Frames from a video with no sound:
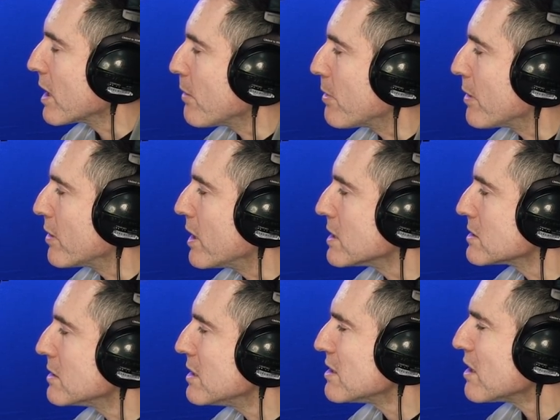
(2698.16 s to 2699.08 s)
couple of nights.
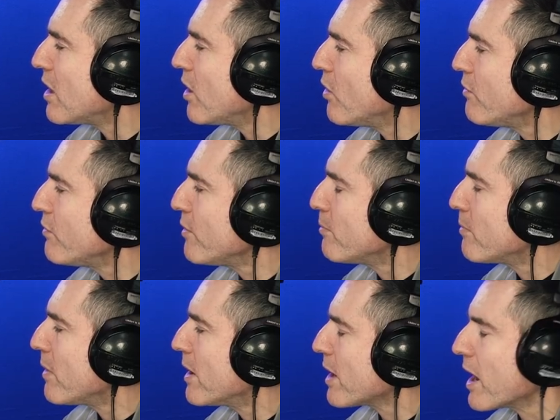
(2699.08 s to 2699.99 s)
And then off the,
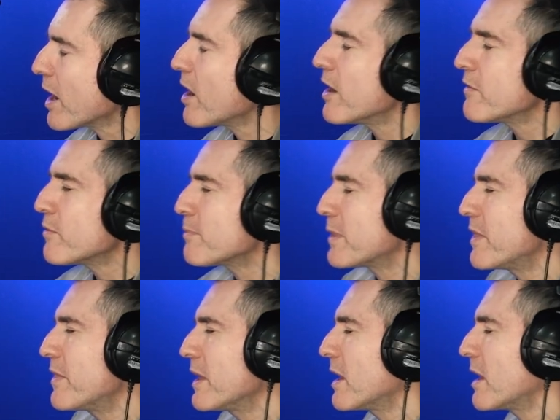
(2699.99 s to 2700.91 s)
I kind of had been
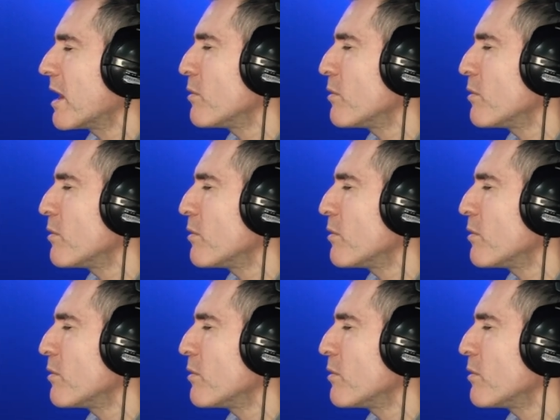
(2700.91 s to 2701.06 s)
thinking,